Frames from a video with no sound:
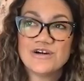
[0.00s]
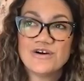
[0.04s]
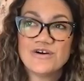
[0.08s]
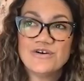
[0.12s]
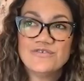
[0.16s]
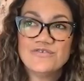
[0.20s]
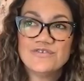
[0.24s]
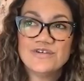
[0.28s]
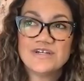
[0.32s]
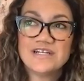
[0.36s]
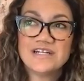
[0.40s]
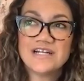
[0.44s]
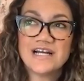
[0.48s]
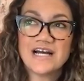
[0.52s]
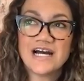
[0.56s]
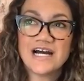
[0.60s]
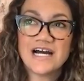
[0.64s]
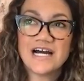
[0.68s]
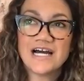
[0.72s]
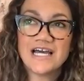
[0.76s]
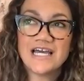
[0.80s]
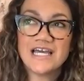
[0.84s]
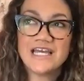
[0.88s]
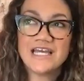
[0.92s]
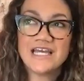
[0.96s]
COVID,
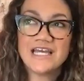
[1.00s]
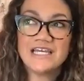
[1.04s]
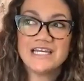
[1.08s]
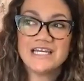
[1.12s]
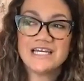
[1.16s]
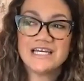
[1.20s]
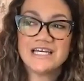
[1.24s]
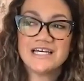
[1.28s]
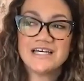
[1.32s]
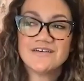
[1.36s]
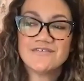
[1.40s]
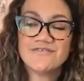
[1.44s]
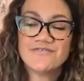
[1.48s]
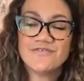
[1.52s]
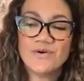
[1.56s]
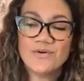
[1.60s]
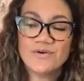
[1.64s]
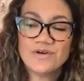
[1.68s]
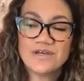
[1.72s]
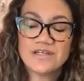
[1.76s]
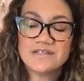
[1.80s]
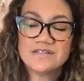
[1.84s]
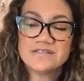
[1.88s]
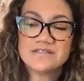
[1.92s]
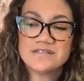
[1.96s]
I
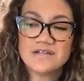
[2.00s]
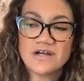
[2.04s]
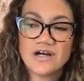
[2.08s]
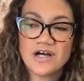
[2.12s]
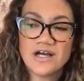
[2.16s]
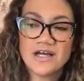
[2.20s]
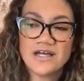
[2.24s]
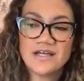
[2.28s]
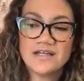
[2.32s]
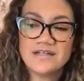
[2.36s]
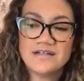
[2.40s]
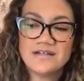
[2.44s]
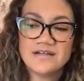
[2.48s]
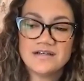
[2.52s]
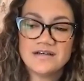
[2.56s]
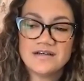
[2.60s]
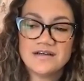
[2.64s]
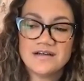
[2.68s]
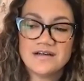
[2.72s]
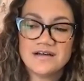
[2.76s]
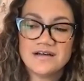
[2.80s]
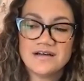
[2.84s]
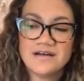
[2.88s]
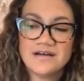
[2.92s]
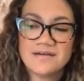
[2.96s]
focused on
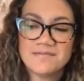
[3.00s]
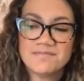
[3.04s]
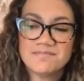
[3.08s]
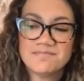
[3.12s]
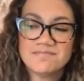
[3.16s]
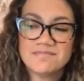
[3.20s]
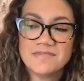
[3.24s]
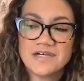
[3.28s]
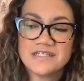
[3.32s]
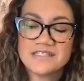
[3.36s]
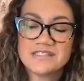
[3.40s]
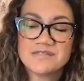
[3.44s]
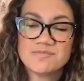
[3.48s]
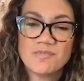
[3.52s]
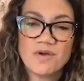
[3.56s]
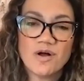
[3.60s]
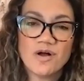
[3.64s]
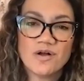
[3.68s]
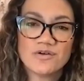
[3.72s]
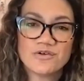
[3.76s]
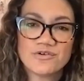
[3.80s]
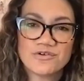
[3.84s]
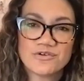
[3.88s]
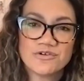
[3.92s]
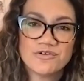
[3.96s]
um, a
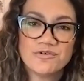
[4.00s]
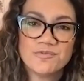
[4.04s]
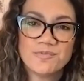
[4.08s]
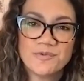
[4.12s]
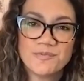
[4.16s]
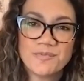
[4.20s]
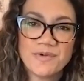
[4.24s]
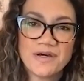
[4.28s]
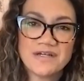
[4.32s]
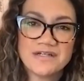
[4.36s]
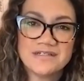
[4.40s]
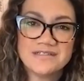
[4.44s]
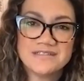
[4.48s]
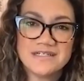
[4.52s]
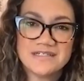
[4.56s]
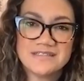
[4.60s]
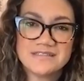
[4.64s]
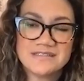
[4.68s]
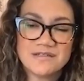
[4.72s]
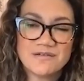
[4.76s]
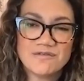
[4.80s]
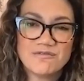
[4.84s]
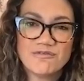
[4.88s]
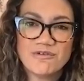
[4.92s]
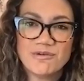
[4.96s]
small group, about a
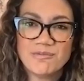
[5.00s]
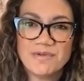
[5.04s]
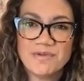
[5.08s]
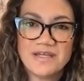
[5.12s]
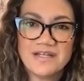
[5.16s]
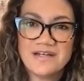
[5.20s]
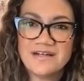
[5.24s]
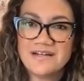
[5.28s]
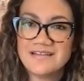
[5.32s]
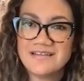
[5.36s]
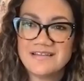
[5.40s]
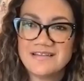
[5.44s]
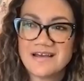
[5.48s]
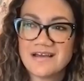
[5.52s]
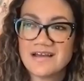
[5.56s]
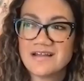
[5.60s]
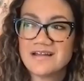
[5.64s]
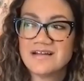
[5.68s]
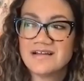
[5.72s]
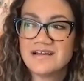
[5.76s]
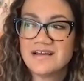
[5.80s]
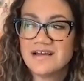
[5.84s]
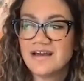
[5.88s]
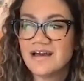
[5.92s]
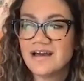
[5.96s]
dozen women,
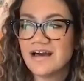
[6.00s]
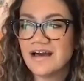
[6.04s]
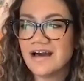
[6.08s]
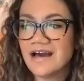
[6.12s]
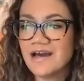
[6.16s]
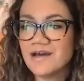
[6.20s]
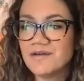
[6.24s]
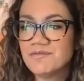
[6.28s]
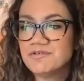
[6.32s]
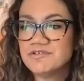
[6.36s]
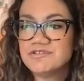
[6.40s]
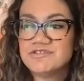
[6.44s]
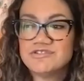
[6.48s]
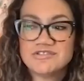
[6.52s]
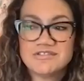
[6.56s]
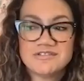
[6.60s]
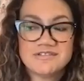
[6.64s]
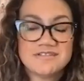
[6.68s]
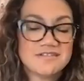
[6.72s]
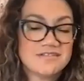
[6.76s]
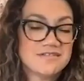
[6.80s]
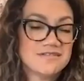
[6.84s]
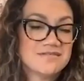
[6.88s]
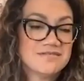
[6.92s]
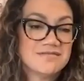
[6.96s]
that I would
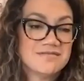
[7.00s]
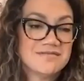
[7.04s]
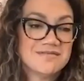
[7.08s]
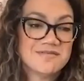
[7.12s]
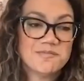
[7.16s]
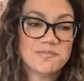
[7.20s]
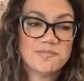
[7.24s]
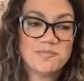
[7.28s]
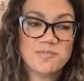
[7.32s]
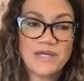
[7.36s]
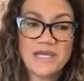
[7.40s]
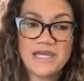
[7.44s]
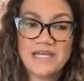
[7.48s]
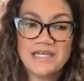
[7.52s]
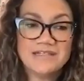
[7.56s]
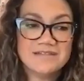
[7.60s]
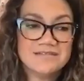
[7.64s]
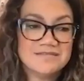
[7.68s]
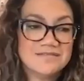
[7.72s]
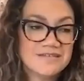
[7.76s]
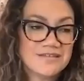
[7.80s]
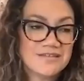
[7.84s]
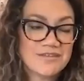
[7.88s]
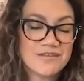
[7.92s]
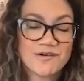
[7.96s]
just
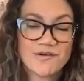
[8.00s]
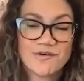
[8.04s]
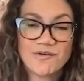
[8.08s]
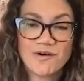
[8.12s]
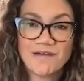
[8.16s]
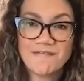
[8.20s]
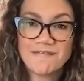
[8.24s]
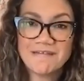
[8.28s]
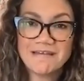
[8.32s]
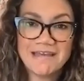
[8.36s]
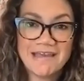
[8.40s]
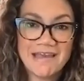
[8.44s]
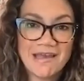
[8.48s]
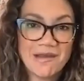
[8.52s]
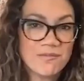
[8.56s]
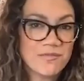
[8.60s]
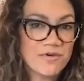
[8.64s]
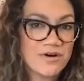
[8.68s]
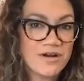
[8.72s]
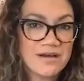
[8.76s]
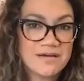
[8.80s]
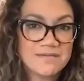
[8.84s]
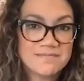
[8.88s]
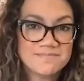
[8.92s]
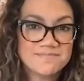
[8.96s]
paint, throw on the
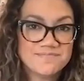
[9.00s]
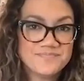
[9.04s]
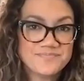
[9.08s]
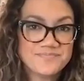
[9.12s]
camera,